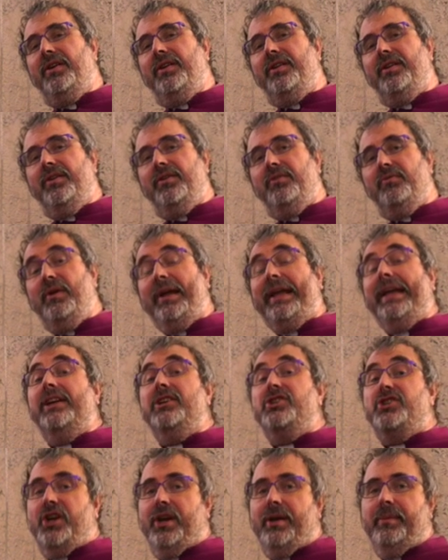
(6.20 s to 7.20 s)
in the ringing
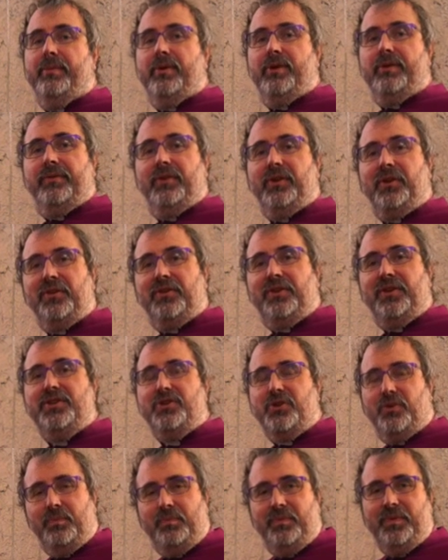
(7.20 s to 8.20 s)
chamber of the
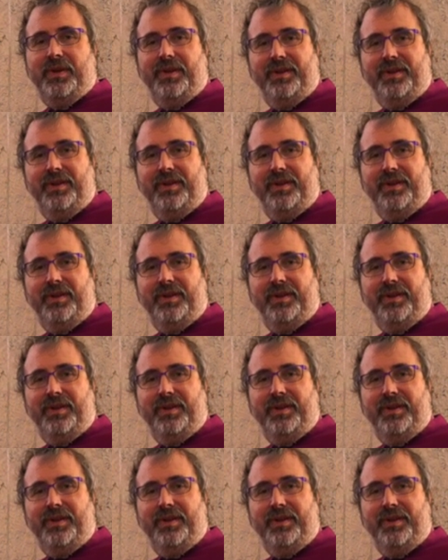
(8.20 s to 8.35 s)
cathedral.